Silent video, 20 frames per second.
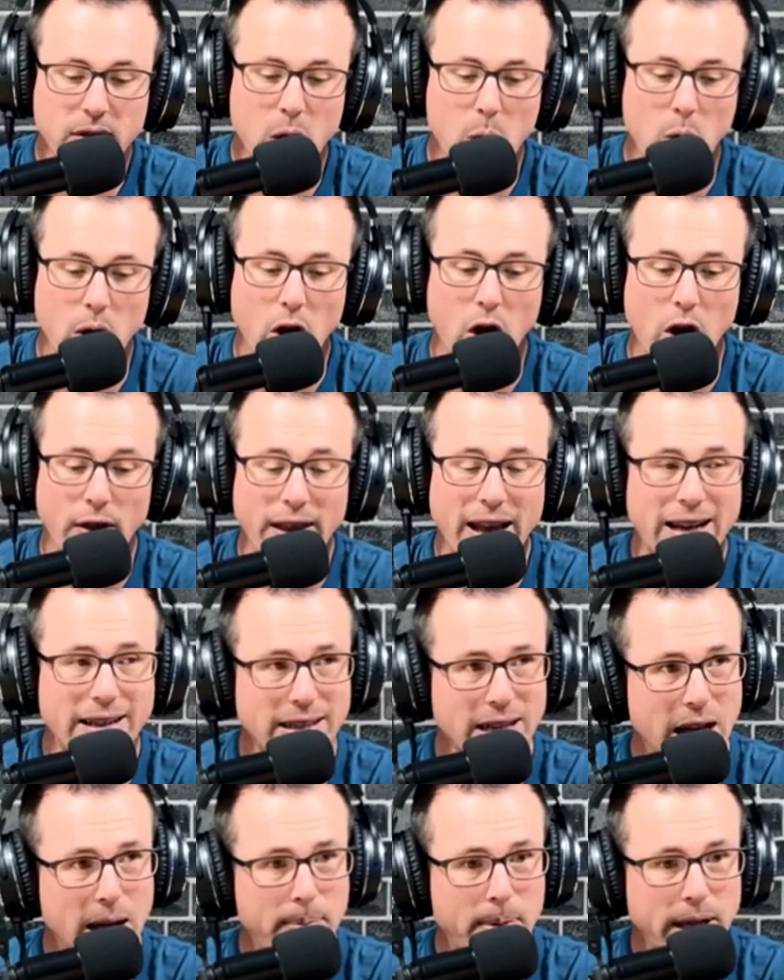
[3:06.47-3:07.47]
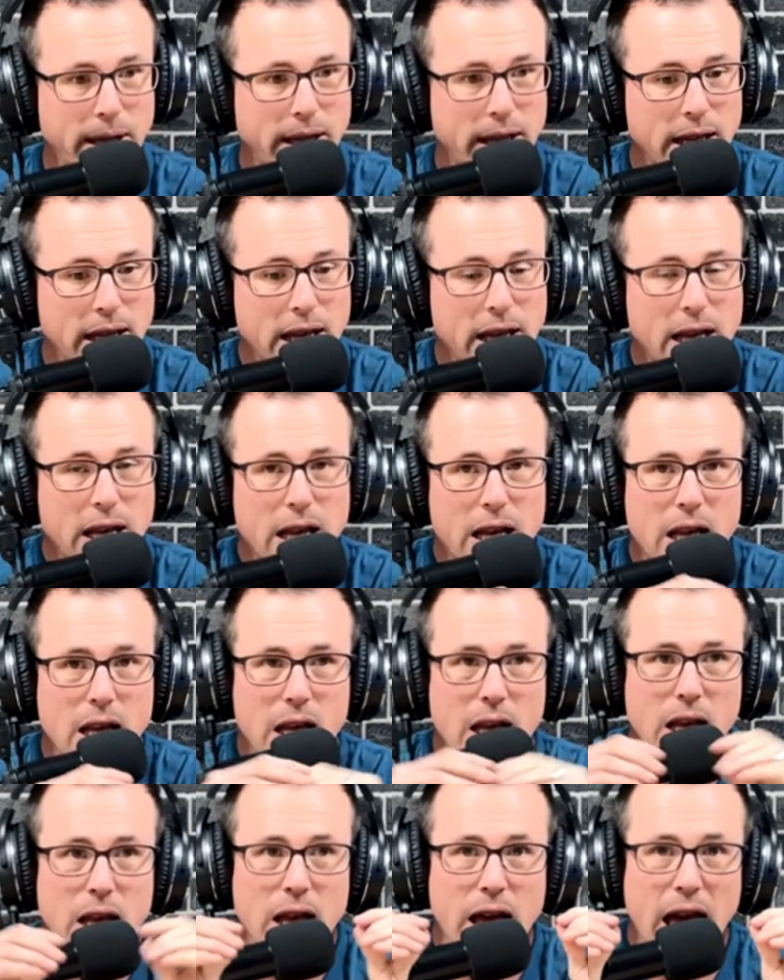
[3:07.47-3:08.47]
Well, on that topic,
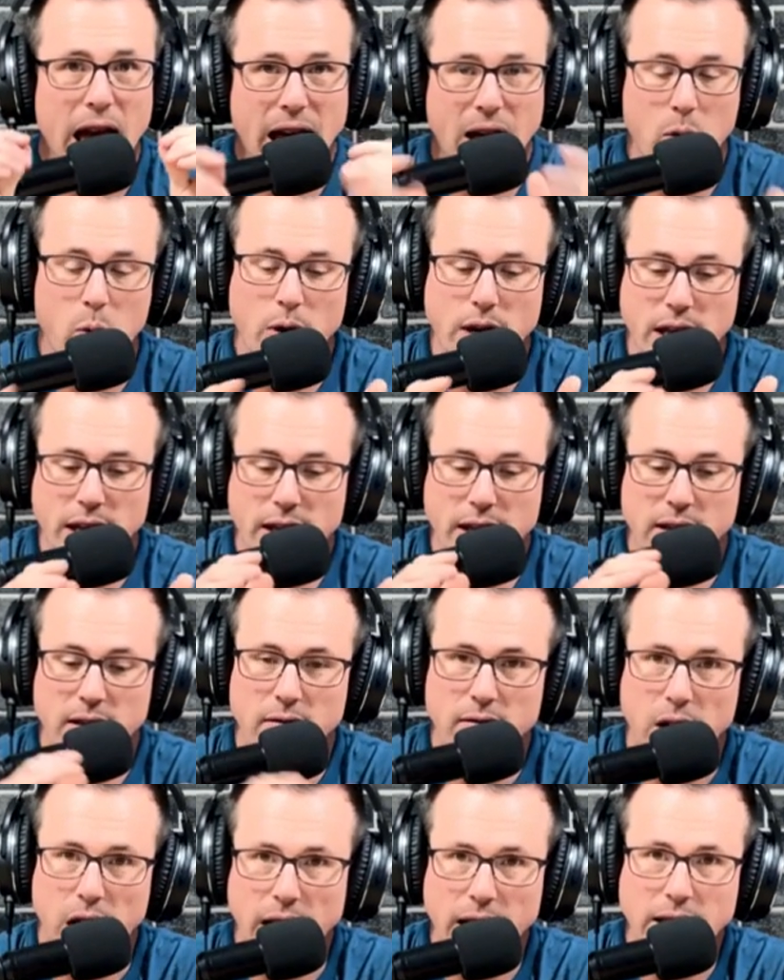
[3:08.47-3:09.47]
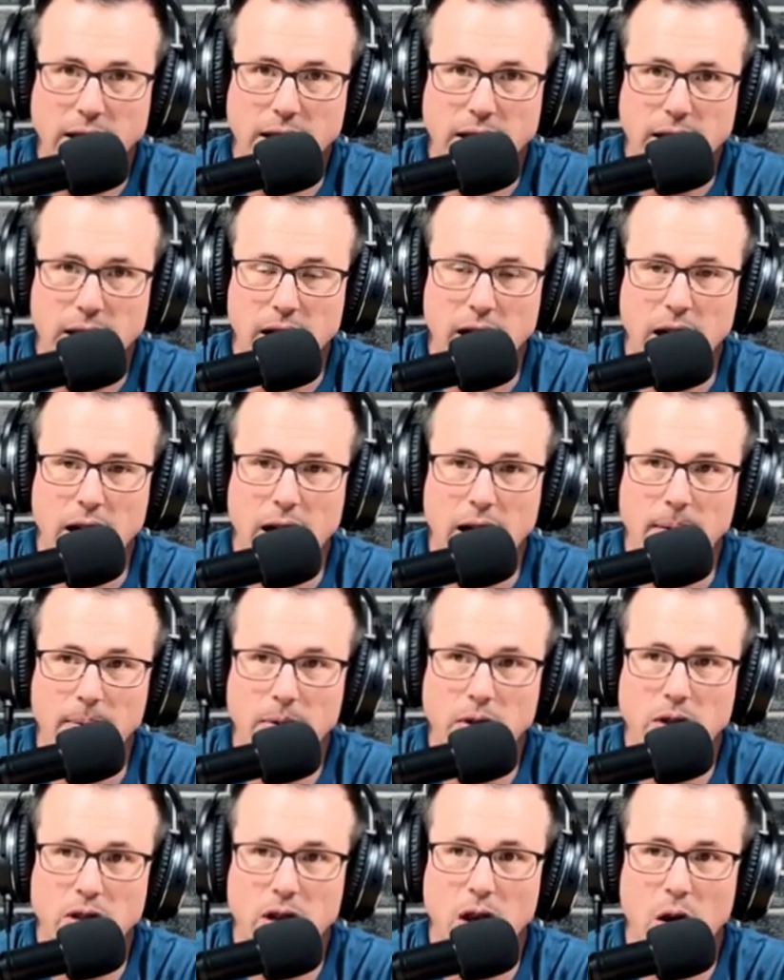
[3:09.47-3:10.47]
equity, right?
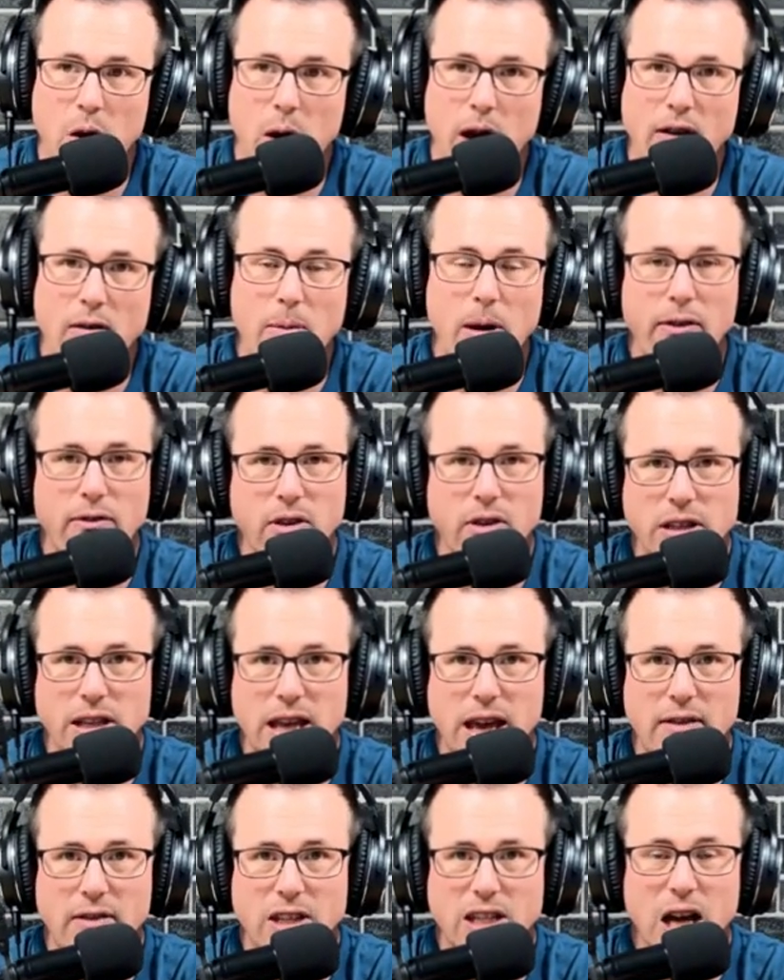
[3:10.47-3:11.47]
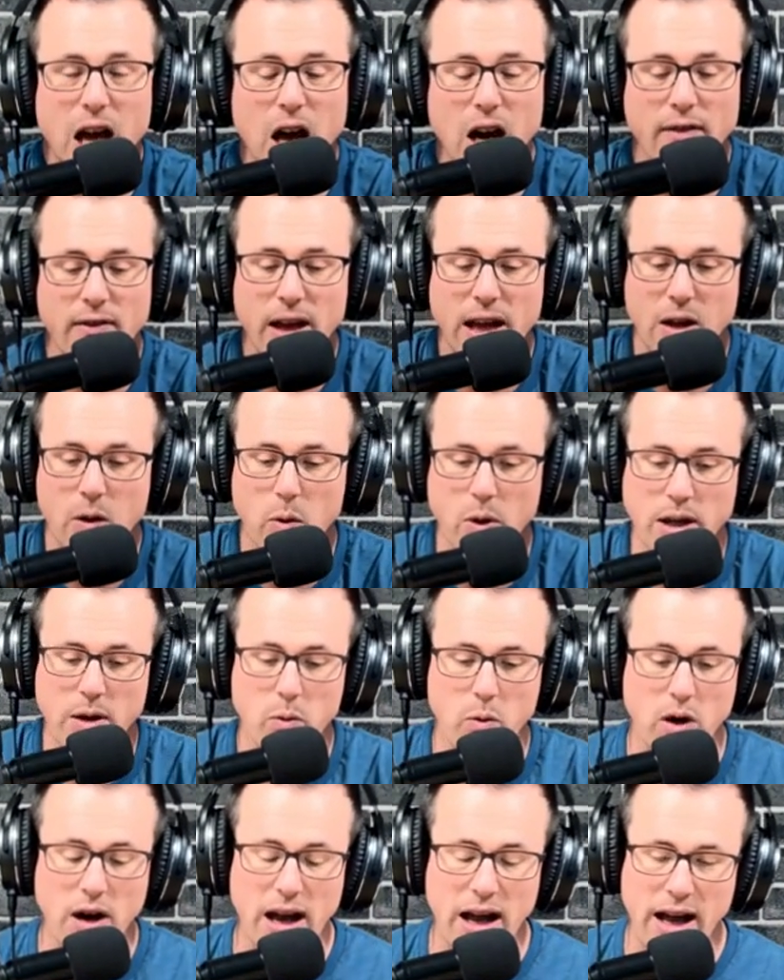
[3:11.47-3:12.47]
Um, so everybody feels like they have a ton of equity.
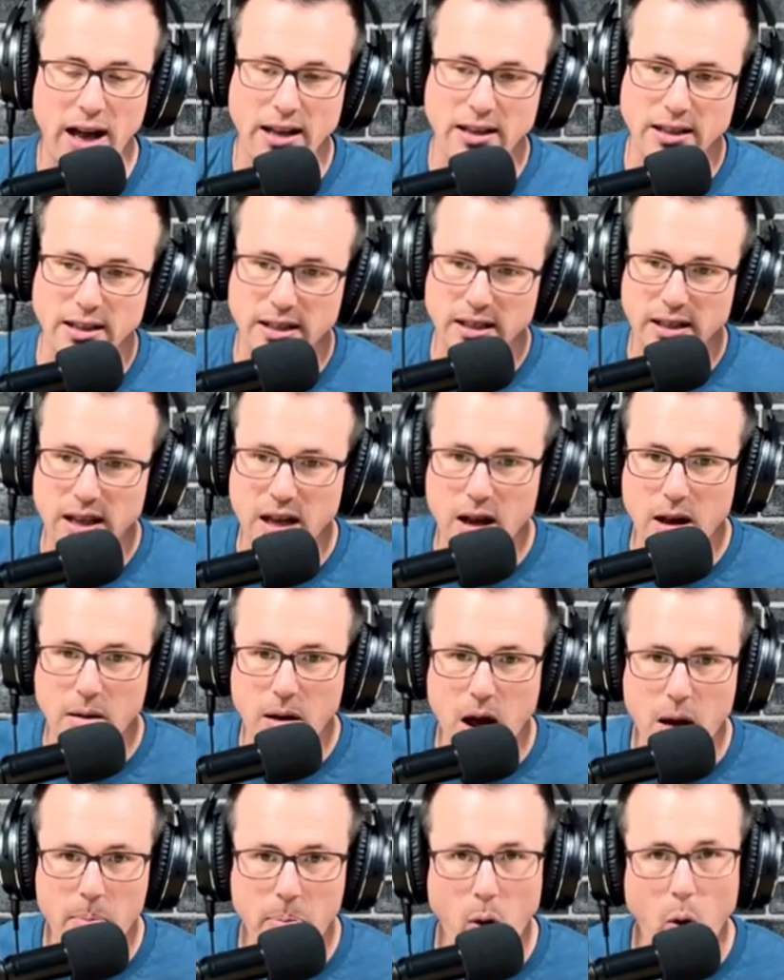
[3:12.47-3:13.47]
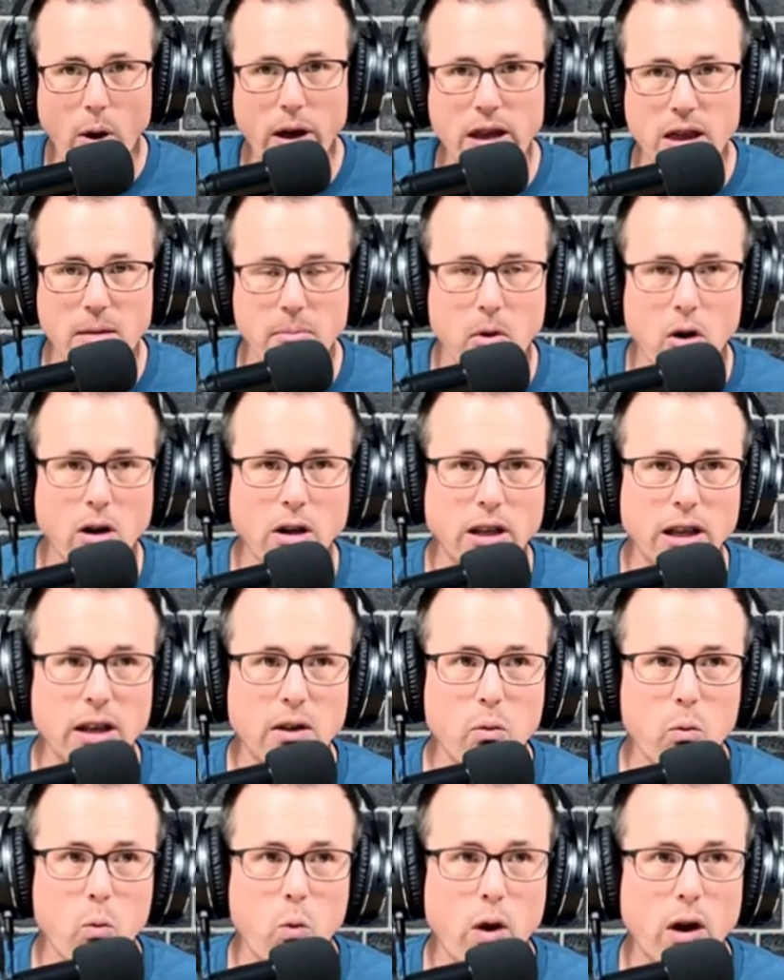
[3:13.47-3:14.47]
We're at a, a point in the
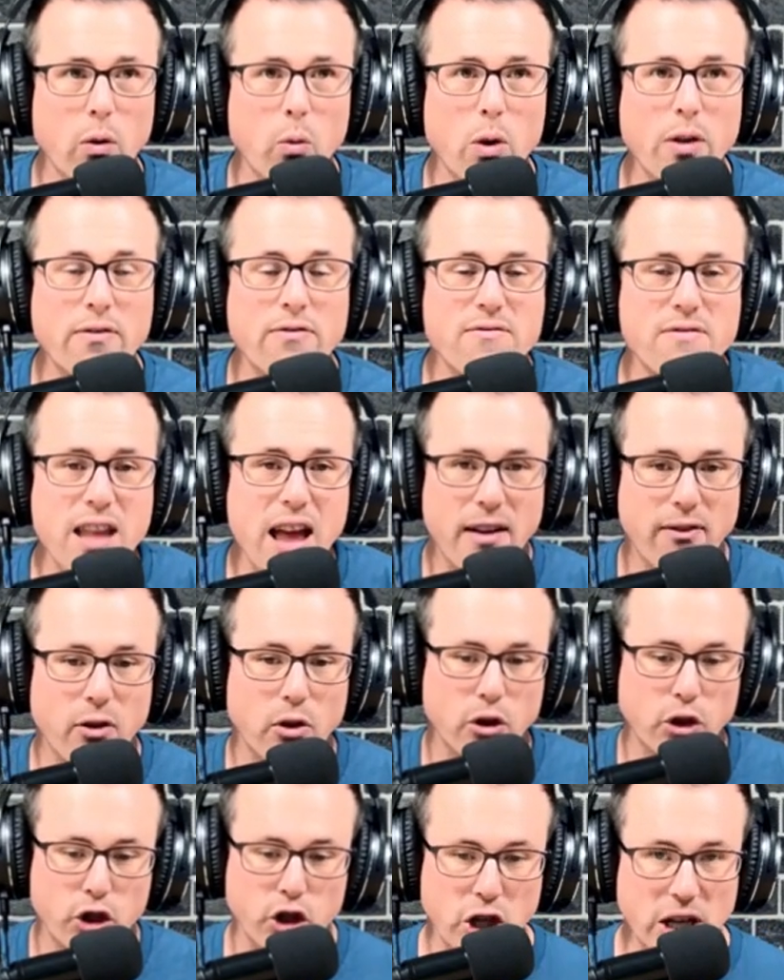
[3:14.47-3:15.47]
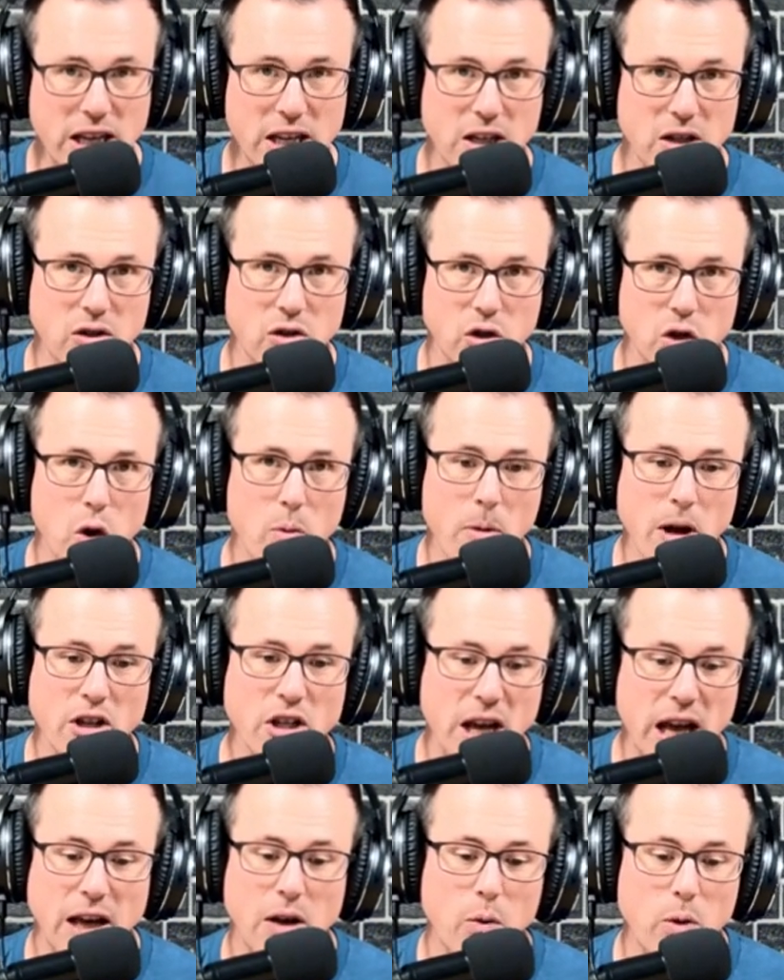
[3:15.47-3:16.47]
market where we've never seen so
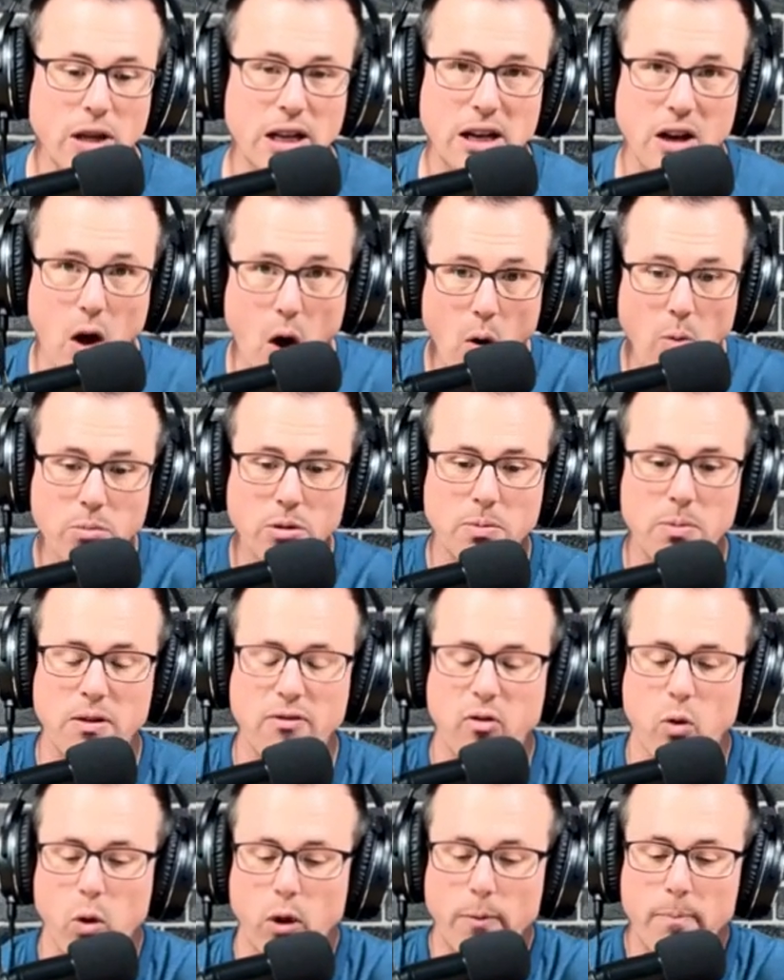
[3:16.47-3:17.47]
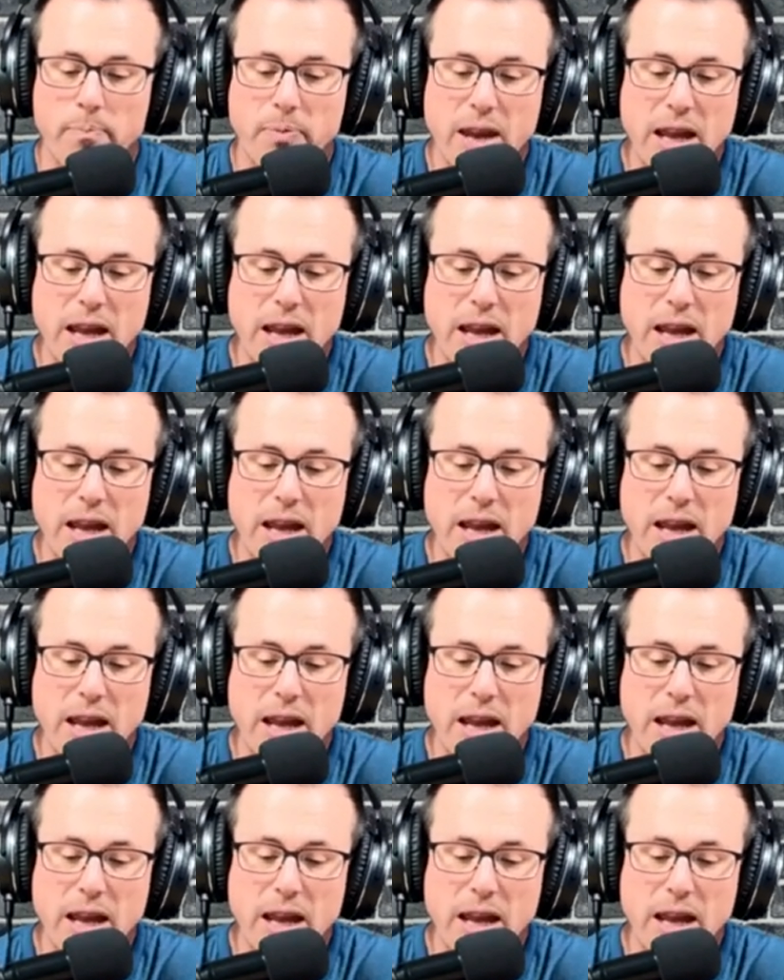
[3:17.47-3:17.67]
much equity in homes before.